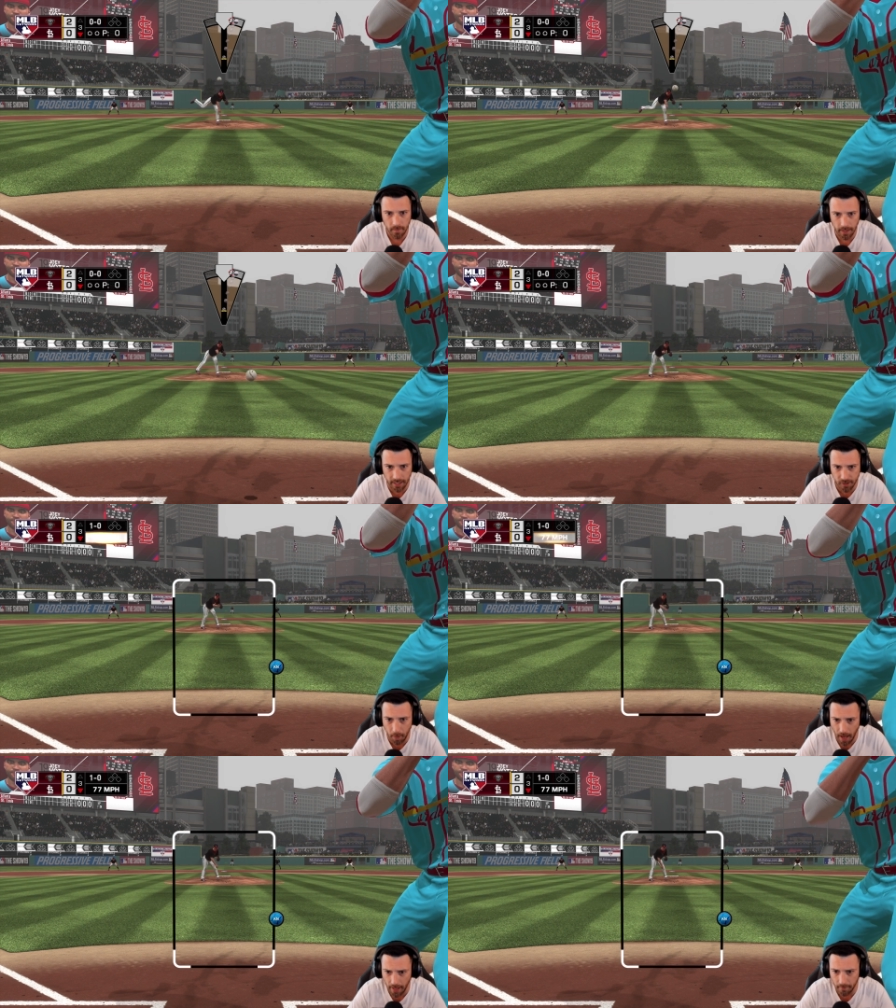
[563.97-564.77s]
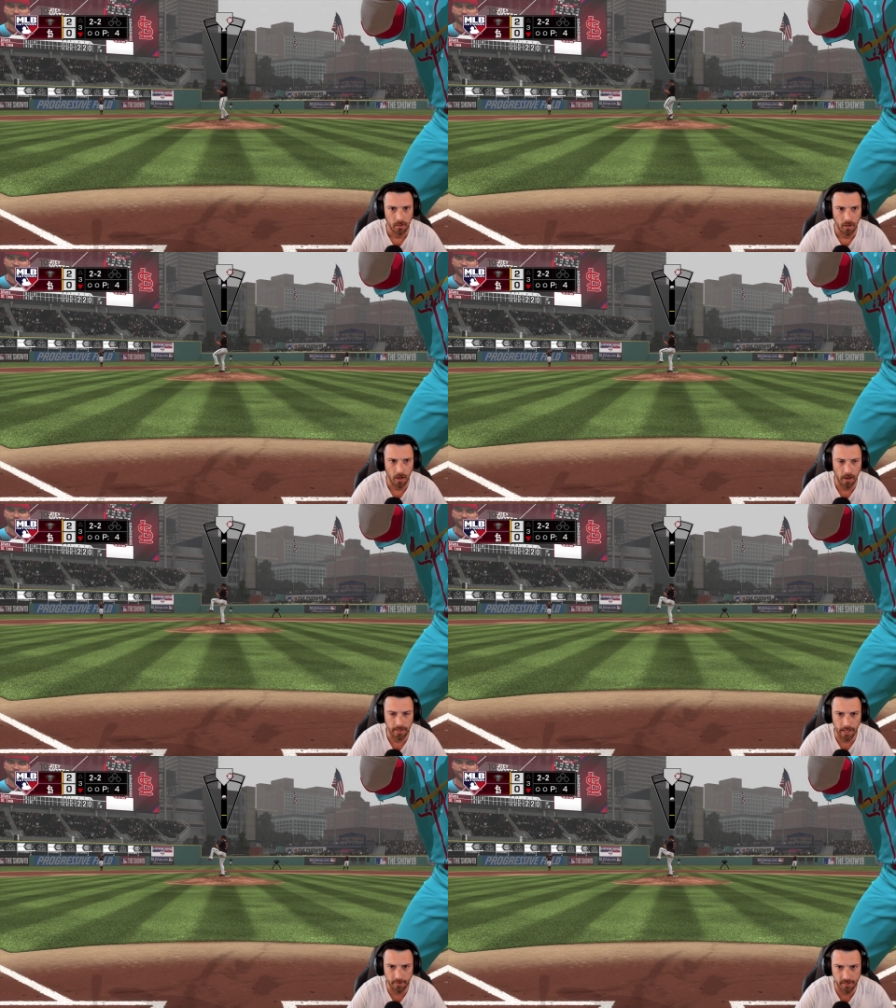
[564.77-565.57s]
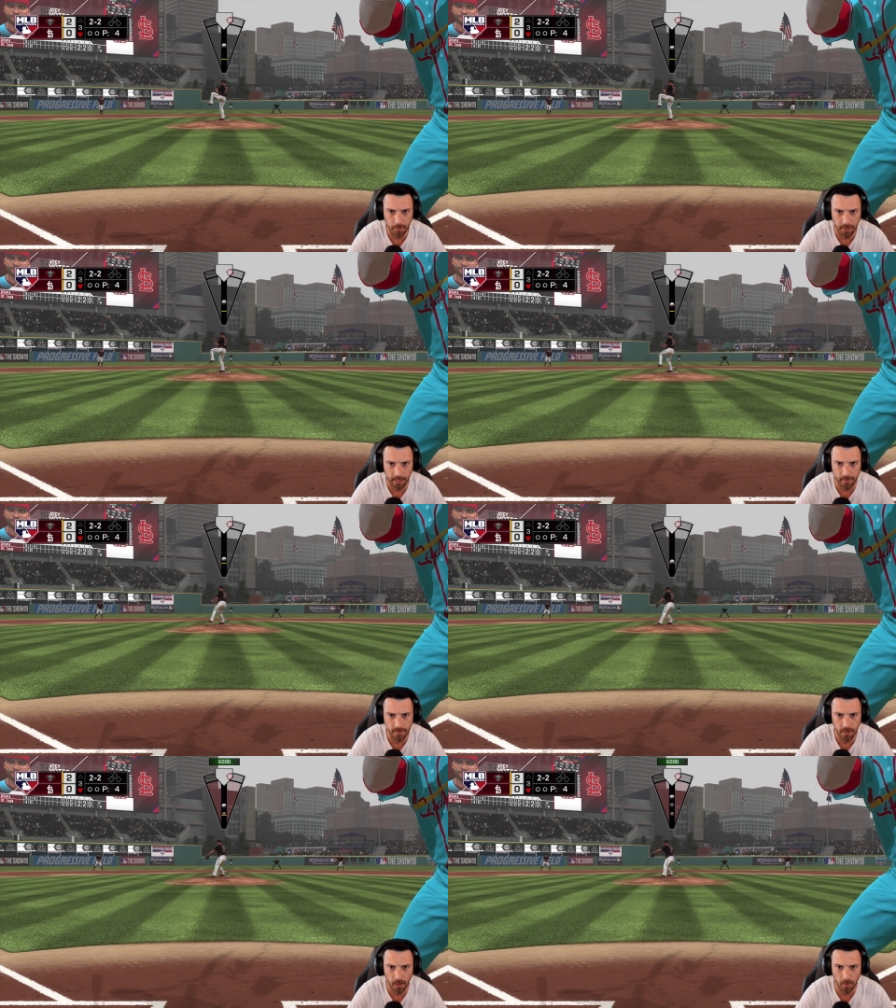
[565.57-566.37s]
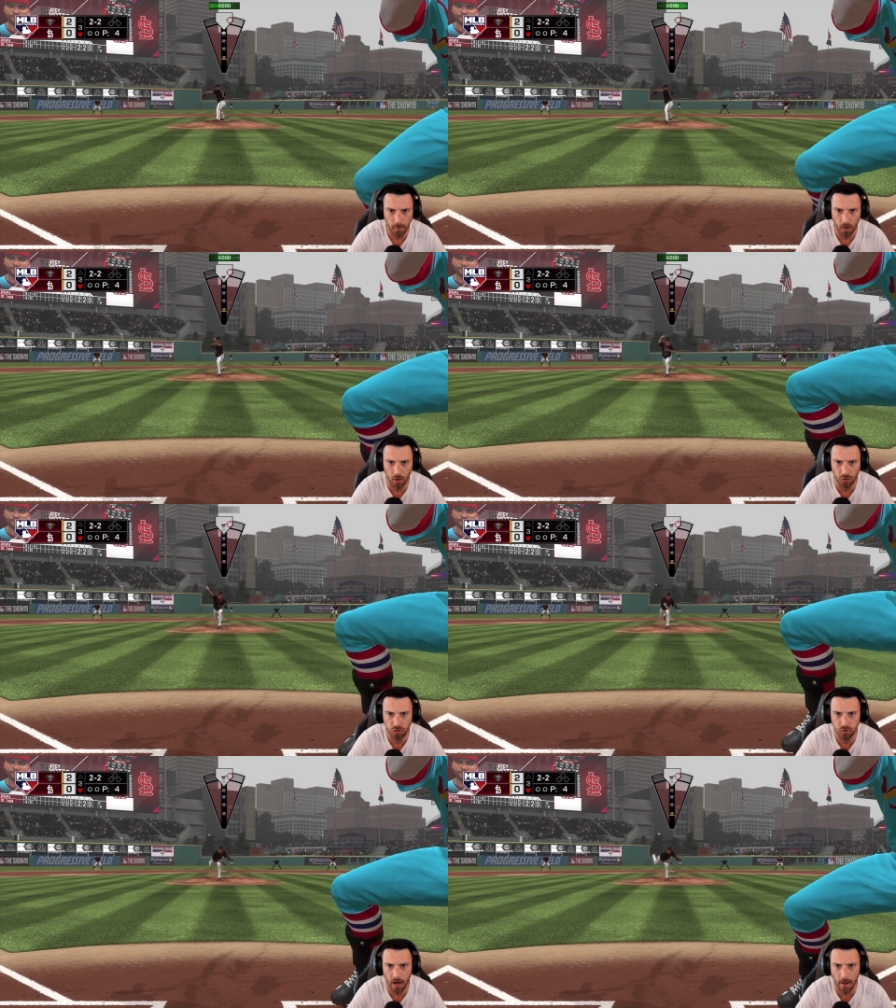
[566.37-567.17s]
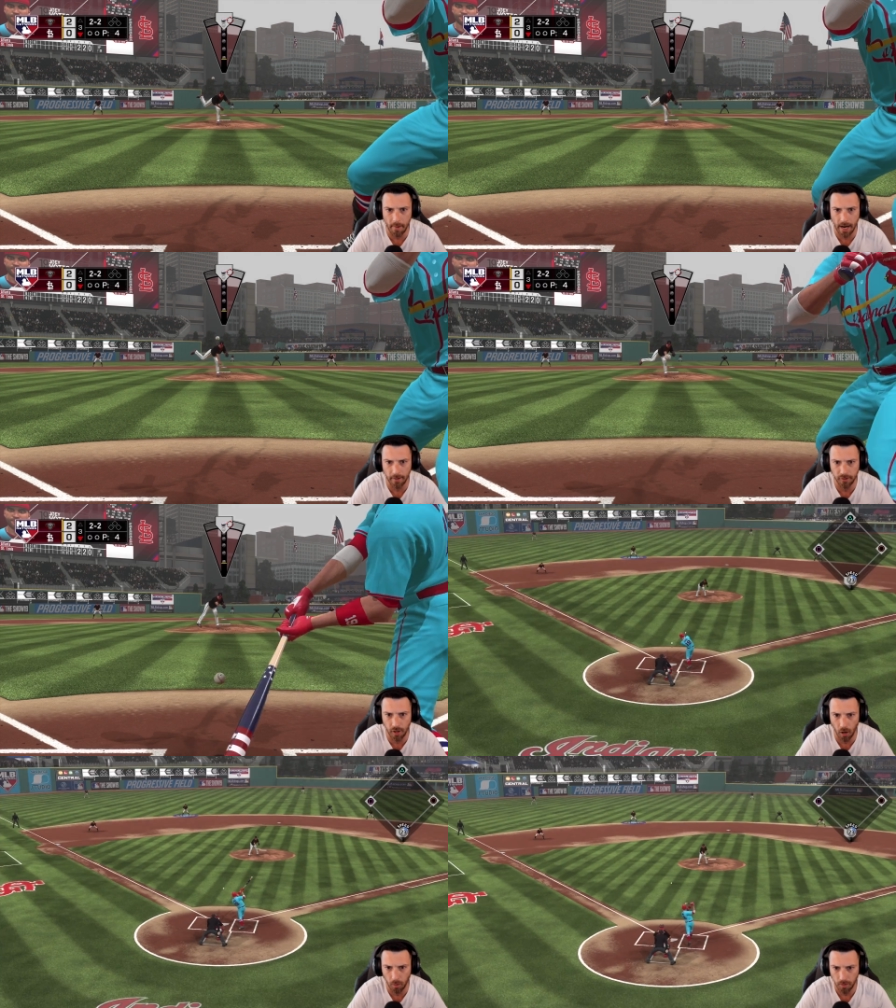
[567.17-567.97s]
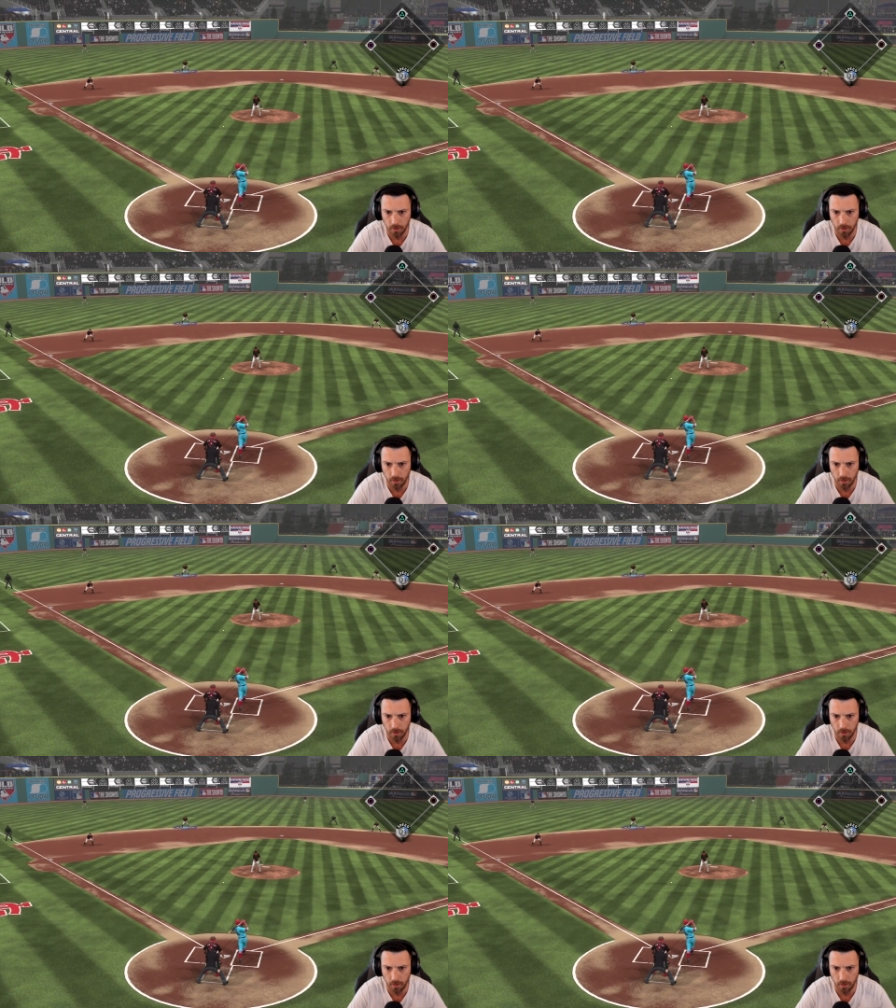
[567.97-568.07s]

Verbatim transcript: Hit a spot. All right, now let's see if we can get this knuckleball drop out of the zone.